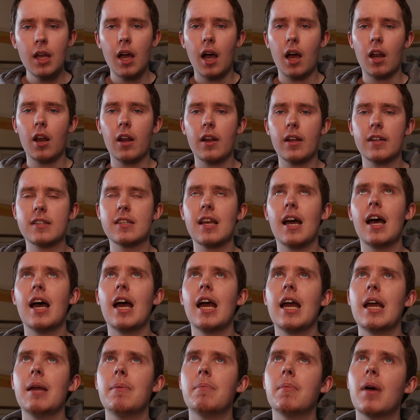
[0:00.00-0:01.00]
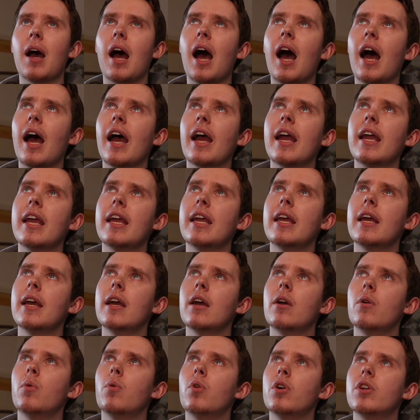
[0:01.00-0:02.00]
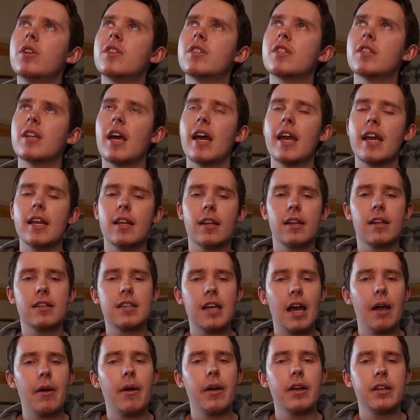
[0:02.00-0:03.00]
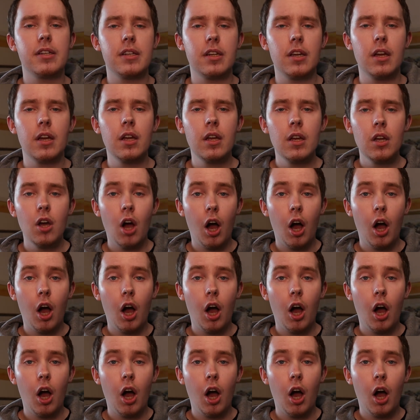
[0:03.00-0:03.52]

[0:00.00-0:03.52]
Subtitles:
A lot of the time, I would say that the director